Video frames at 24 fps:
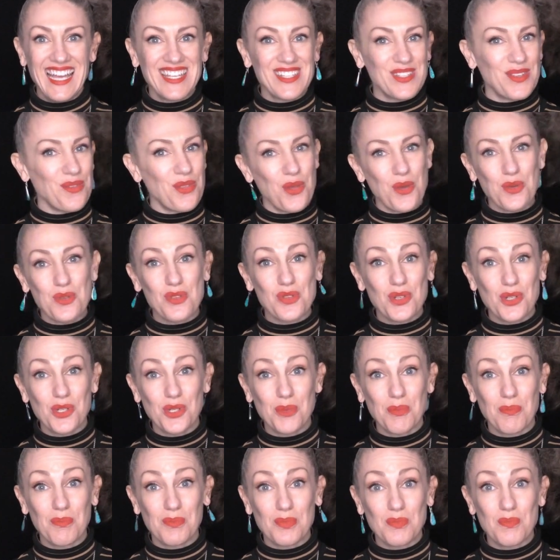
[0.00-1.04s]
So those
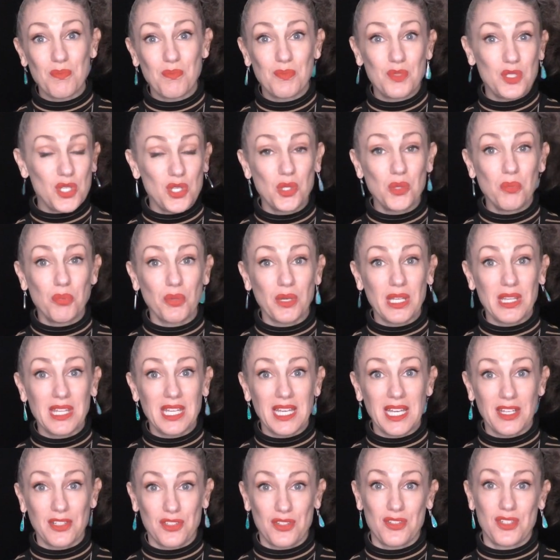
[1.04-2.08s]
are two
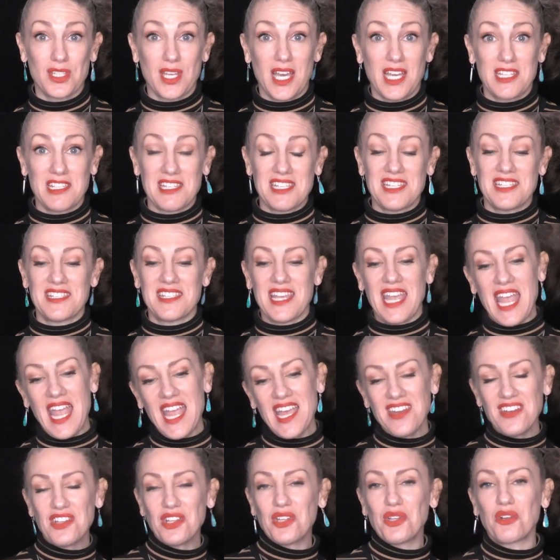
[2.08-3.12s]
breathing exercises
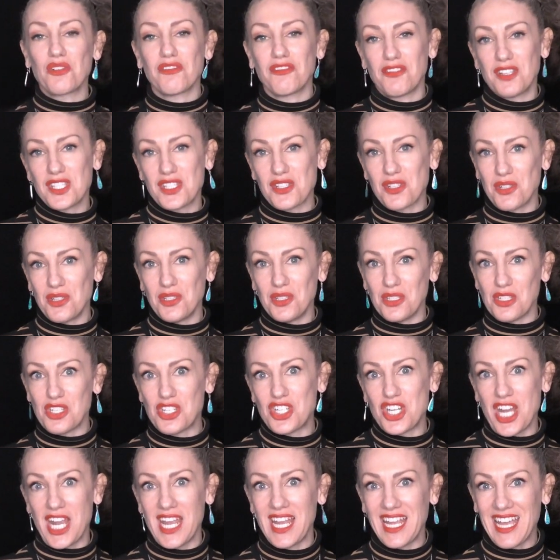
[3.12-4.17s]
and a little physical
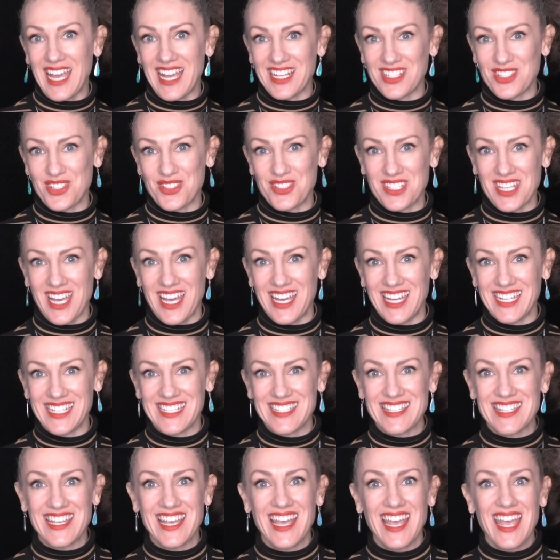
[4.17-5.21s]
shake
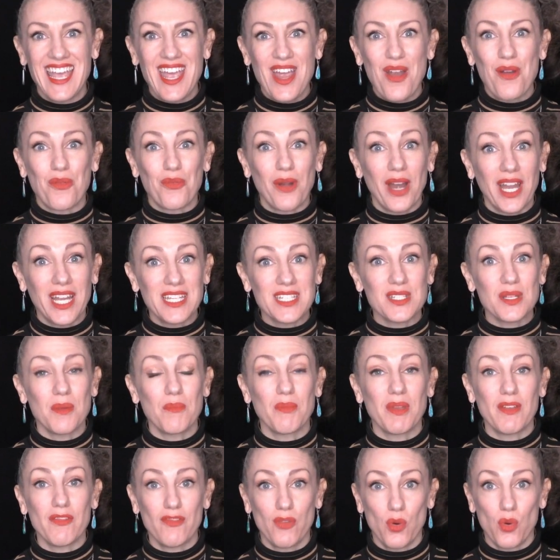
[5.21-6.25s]
exercise right
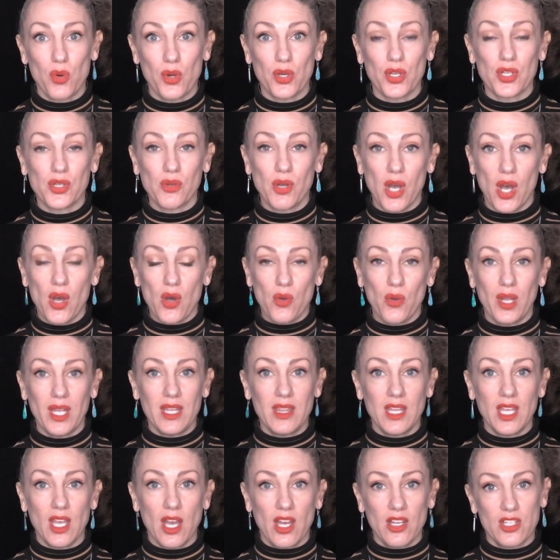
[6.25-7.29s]
before you go in
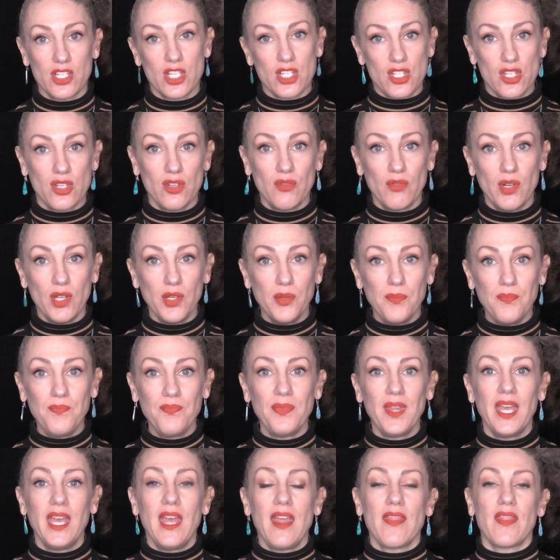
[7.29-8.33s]
the audition room
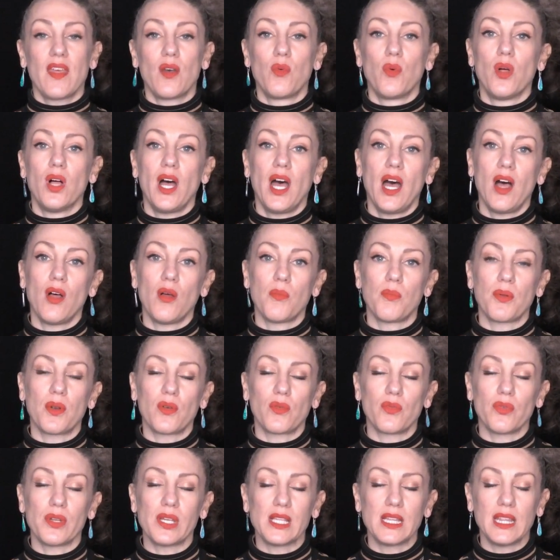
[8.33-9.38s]
that will help
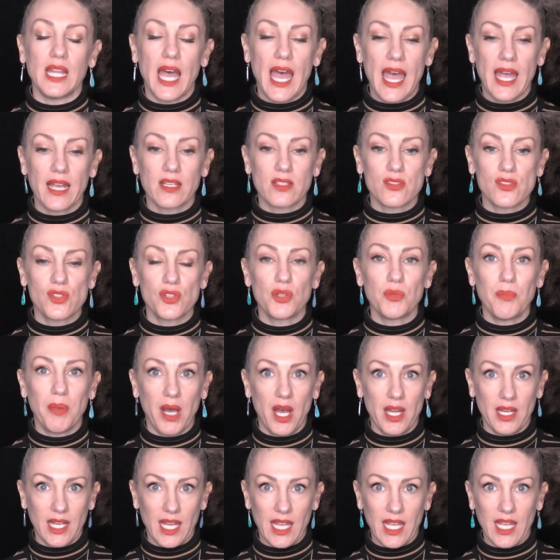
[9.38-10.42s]
relax your
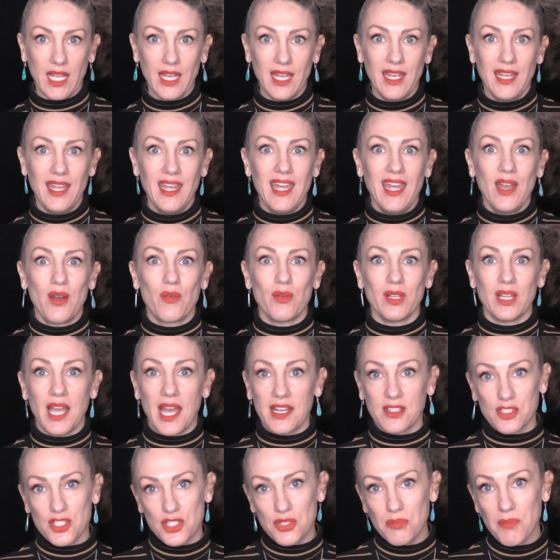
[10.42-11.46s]
body,
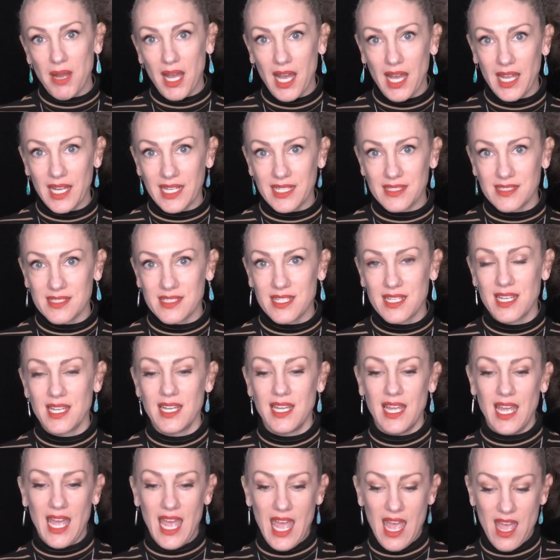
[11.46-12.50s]
relax your mind,
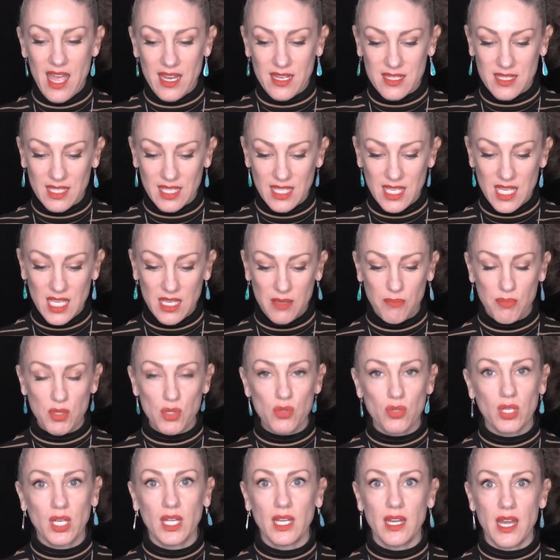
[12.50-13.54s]
and keep
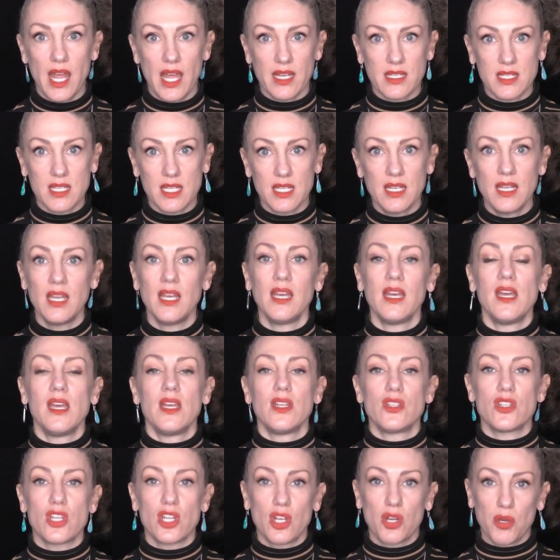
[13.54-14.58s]
you connected
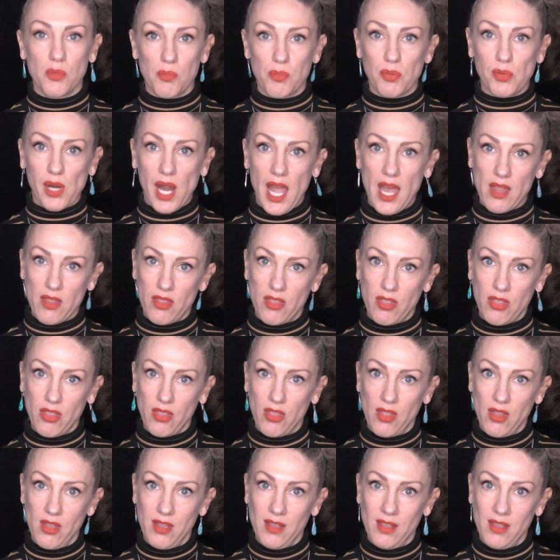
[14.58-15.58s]
to your breath.